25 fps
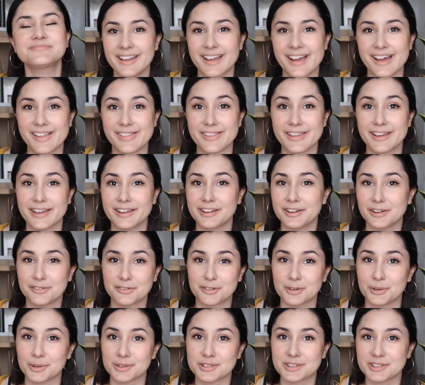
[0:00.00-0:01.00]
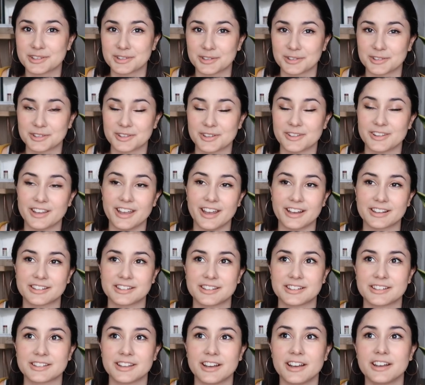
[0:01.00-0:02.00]
And then of course there's also the
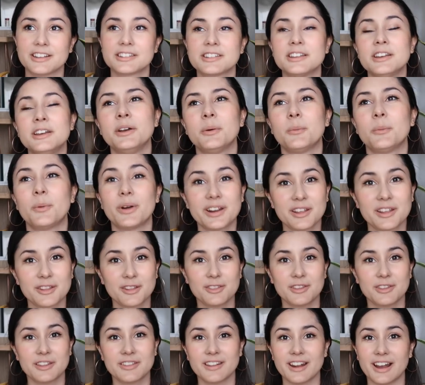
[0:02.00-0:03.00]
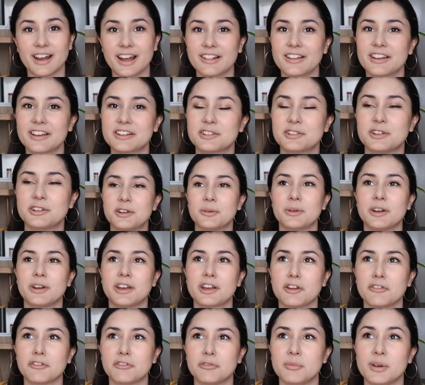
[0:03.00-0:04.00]
exercise. One other thing that I like to do when I
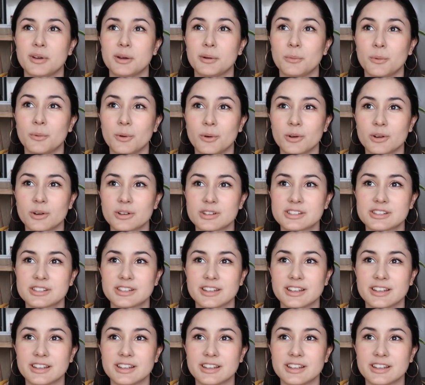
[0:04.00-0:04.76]
go for my walks